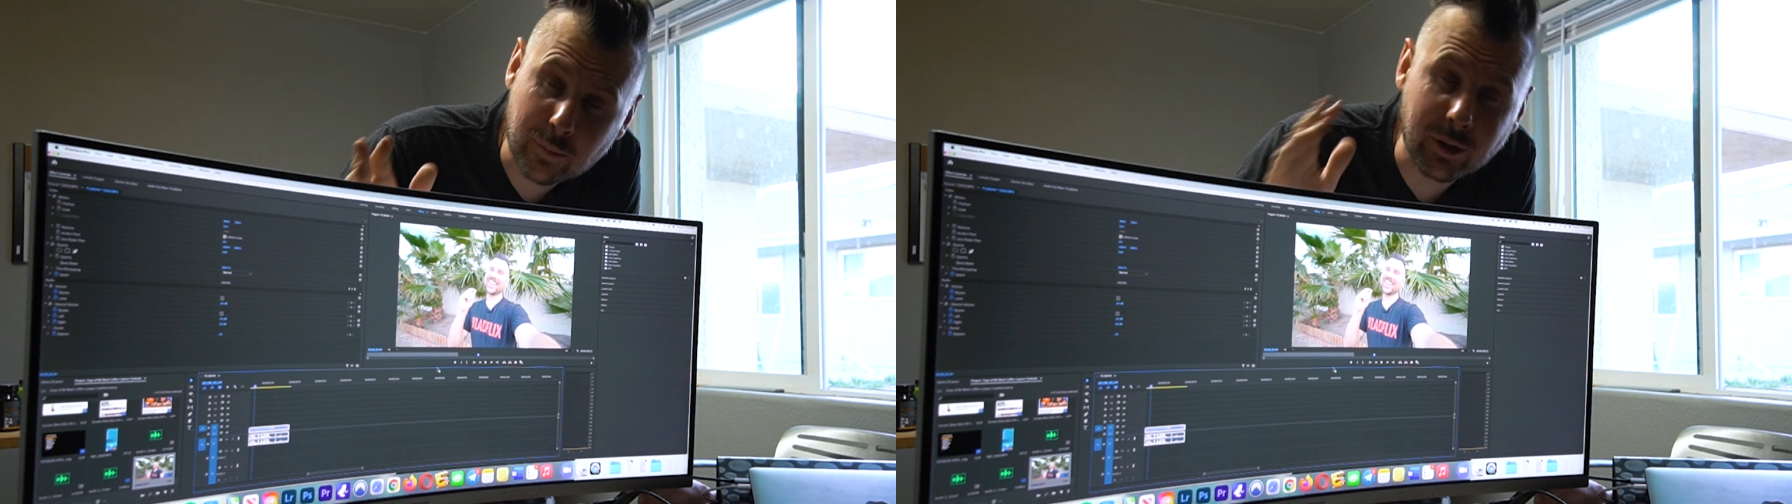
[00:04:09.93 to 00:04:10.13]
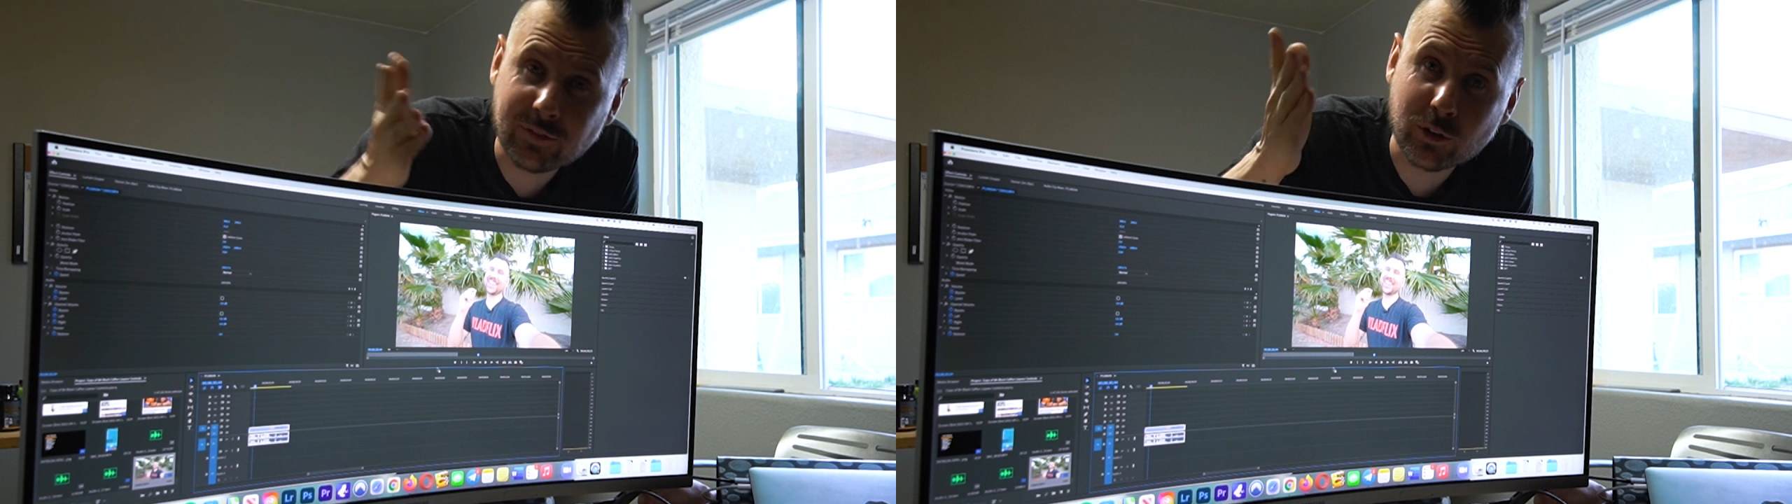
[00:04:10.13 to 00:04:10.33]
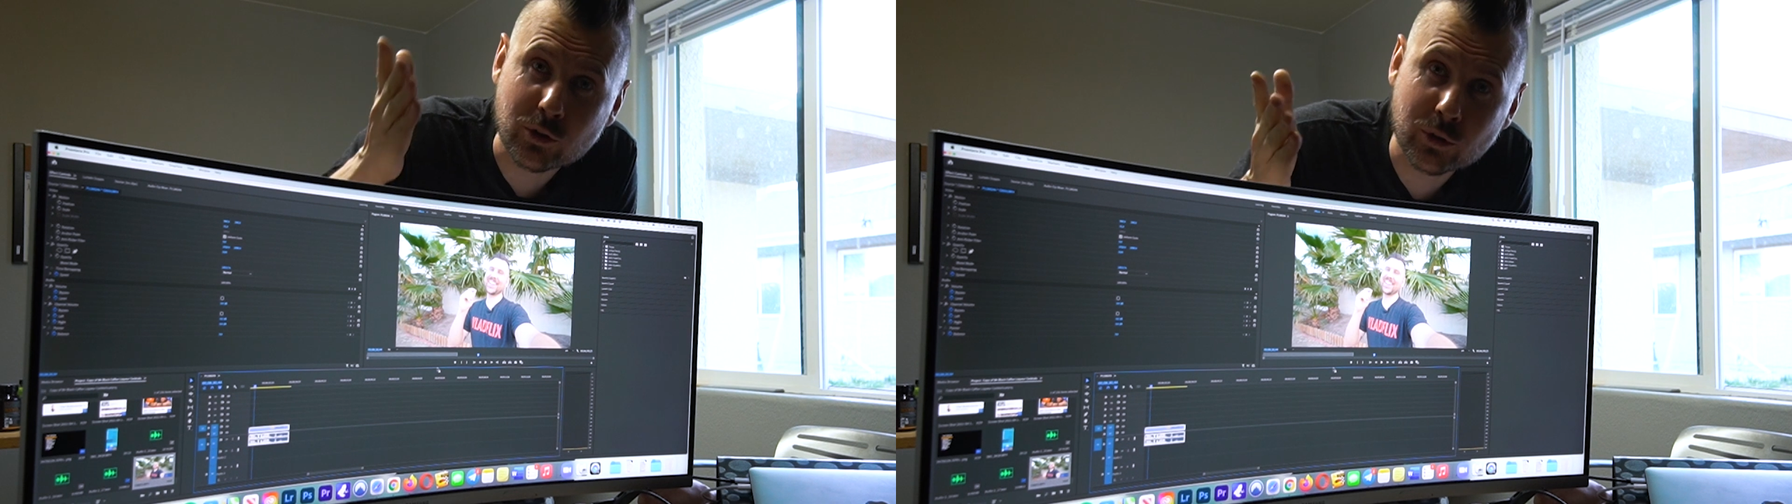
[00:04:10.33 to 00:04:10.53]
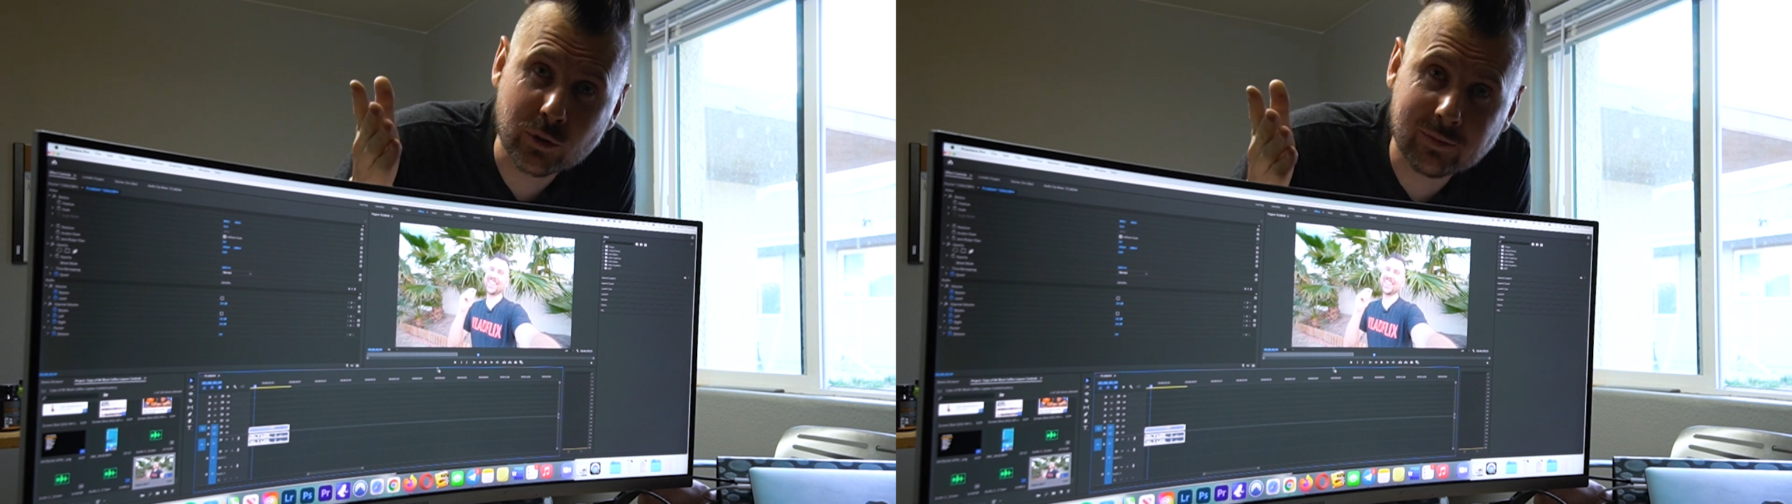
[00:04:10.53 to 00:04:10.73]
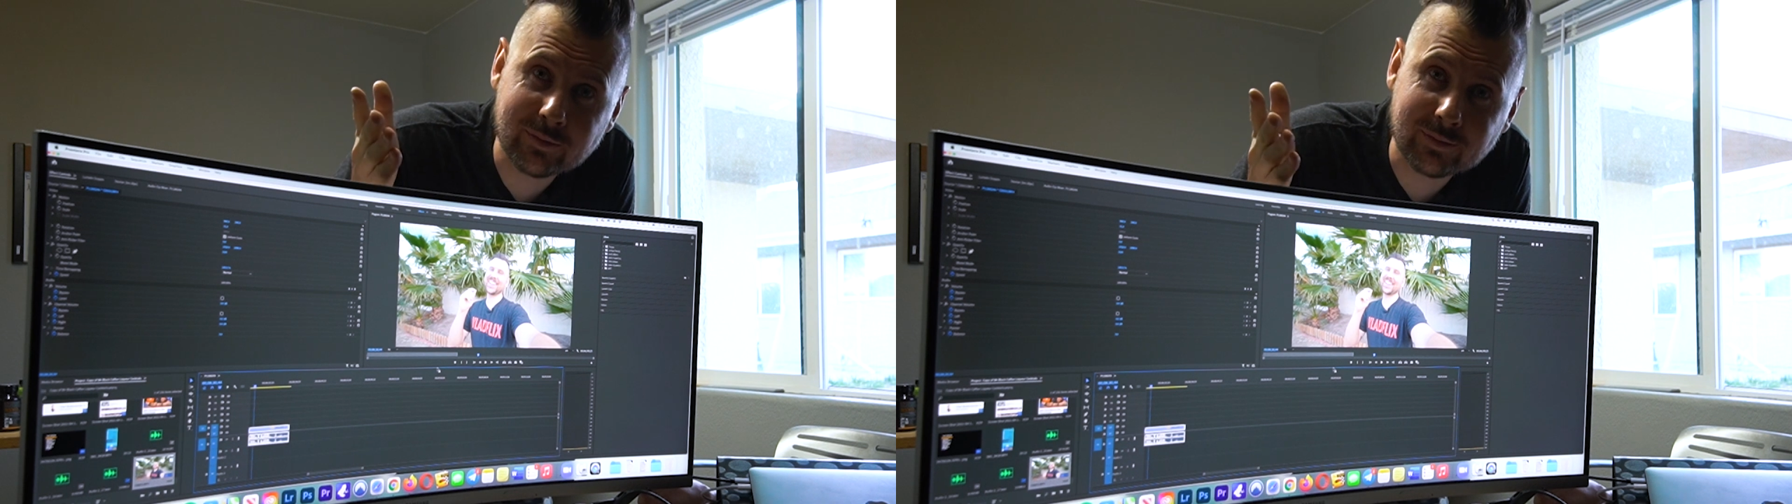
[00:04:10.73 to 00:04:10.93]
but if you
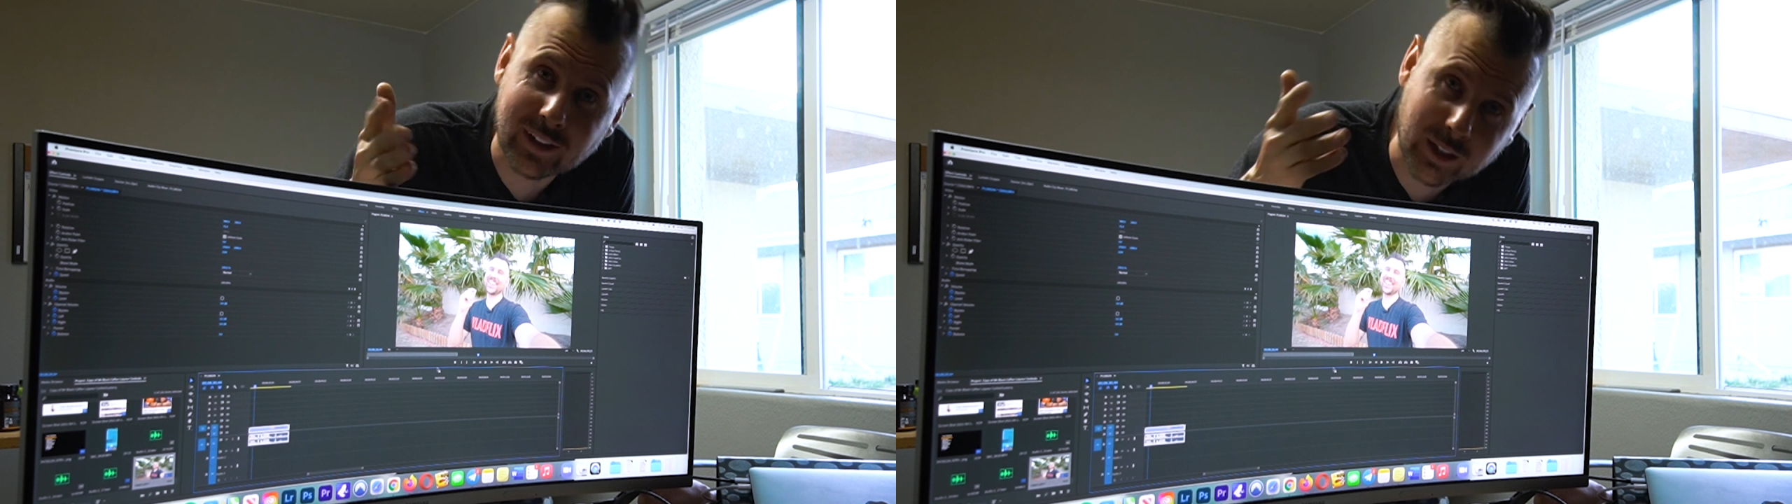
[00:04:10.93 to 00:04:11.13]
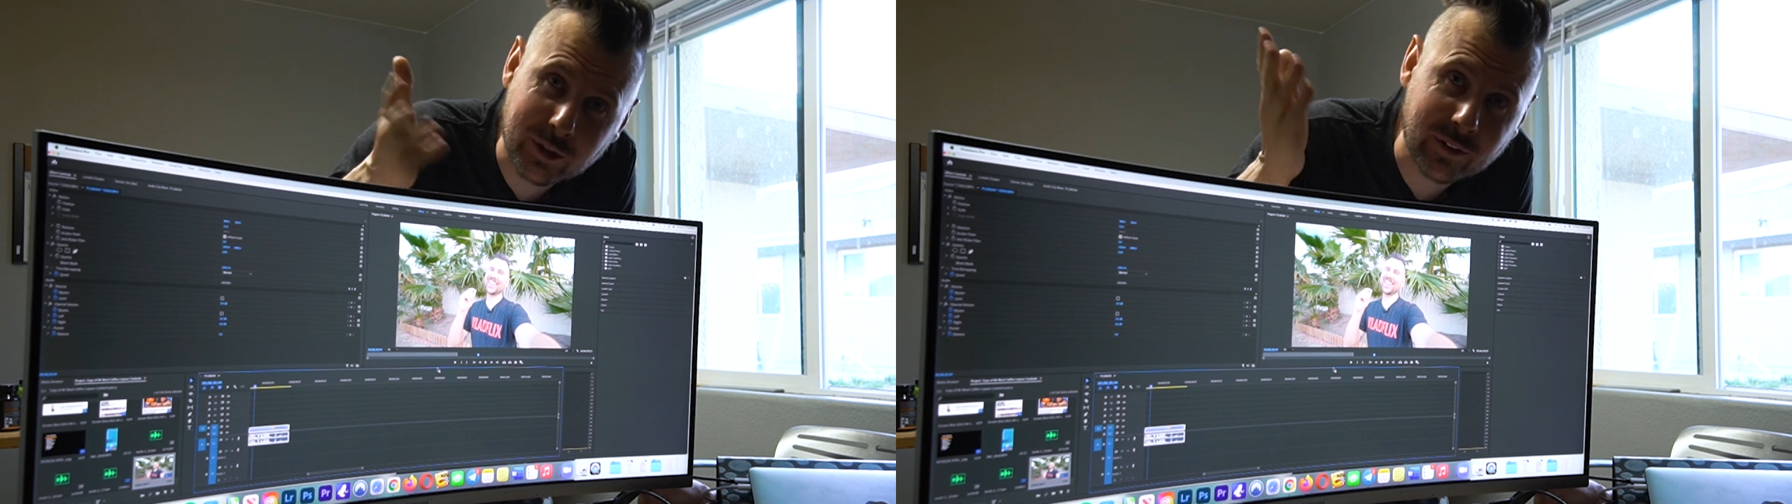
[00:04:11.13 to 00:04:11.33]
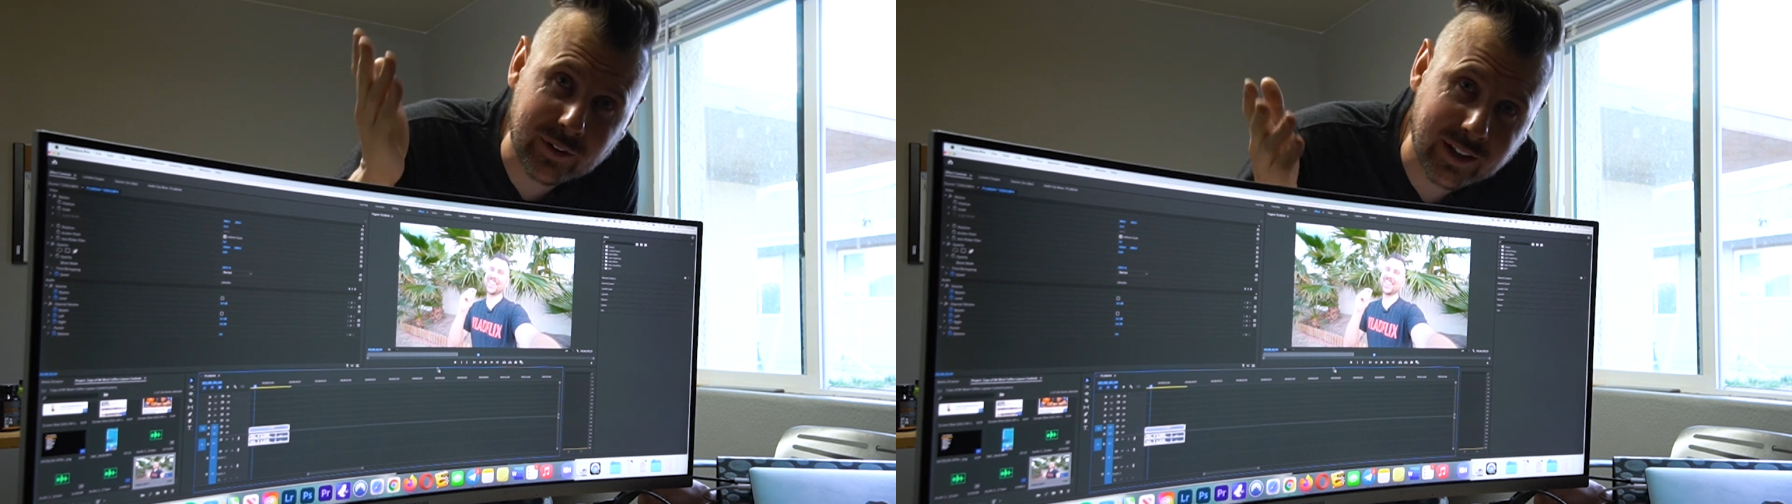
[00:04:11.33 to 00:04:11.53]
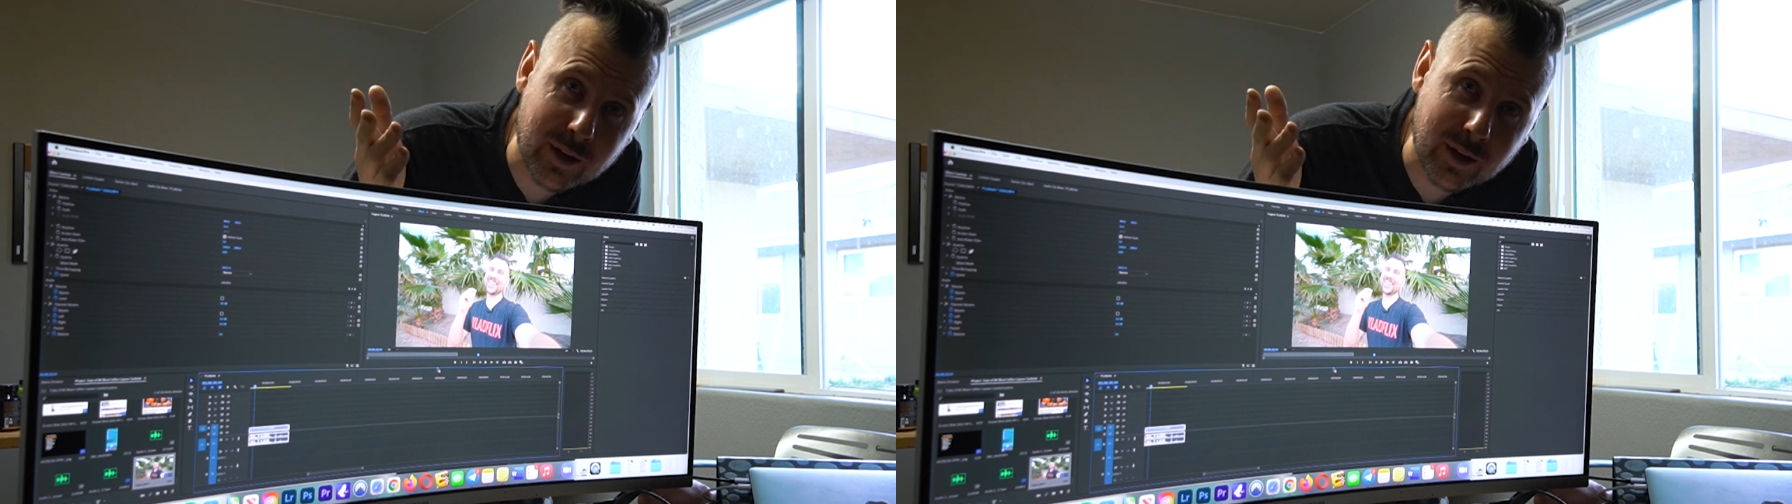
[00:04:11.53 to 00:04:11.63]
do, let me know in the